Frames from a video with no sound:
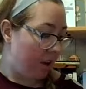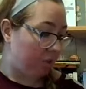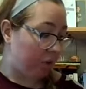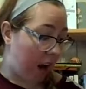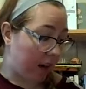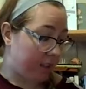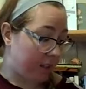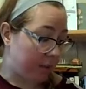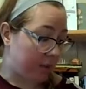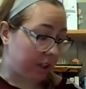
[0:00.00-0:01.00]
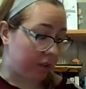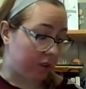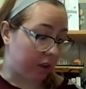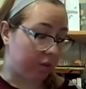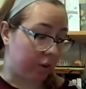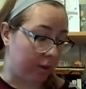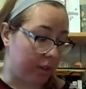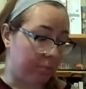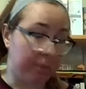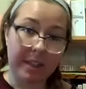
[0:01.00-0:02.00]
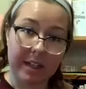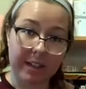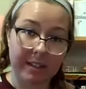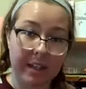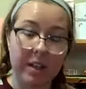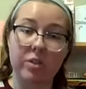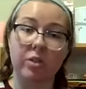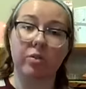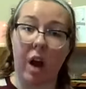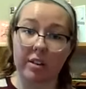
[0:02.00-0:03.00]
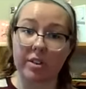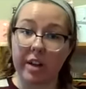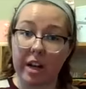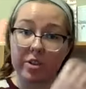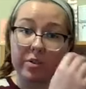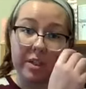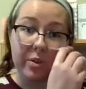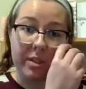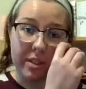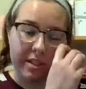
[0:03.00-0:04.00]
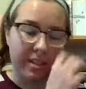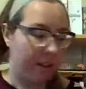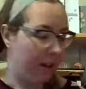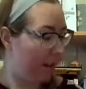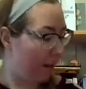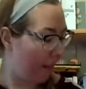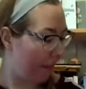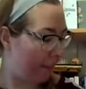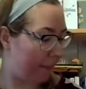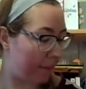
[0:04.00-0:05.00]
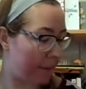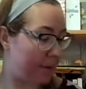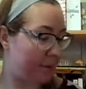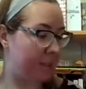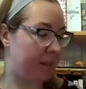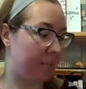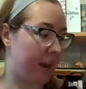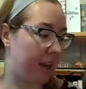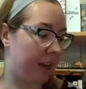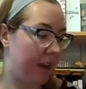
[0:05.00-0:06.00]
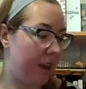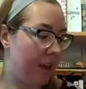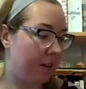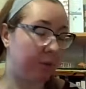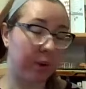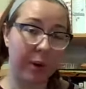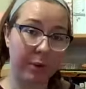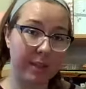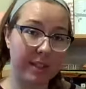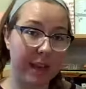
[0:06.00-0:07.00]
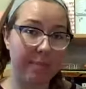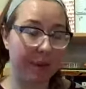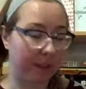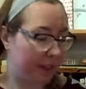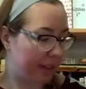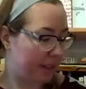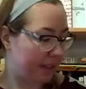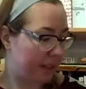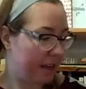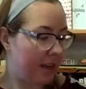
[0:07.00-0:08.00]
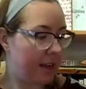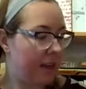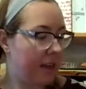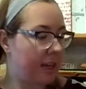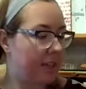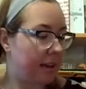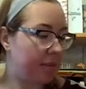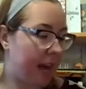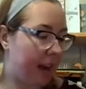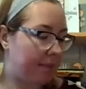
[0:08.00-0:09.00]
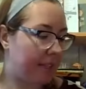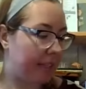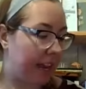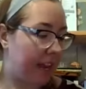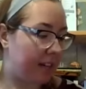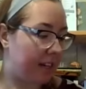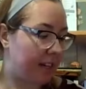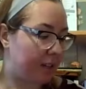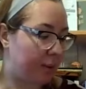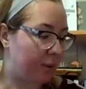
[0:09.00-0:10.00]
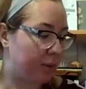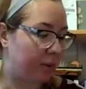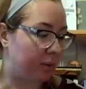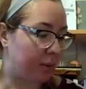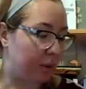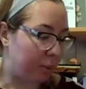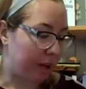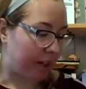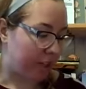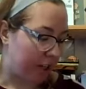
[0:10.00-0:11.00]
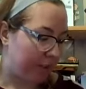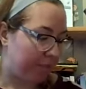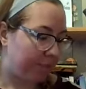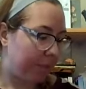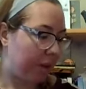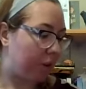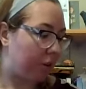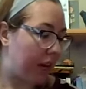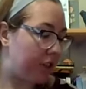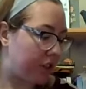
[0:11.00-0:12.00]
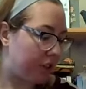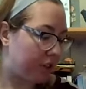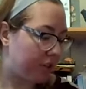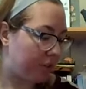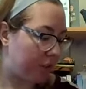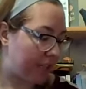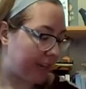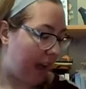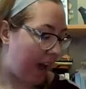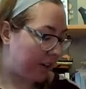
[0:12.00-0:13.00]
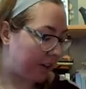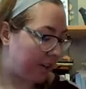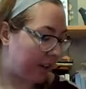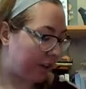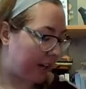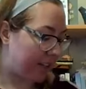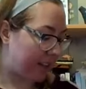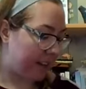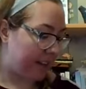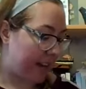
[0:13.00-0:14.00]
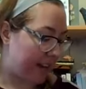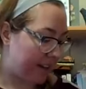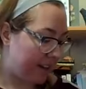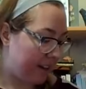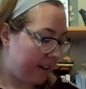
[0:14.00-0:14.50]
rocks used to construct roads and buildings. So rocks are natural resources that we use to make roads and buildings. Sometimes land is used for food production. Ranchers raise cattle that graze on the land.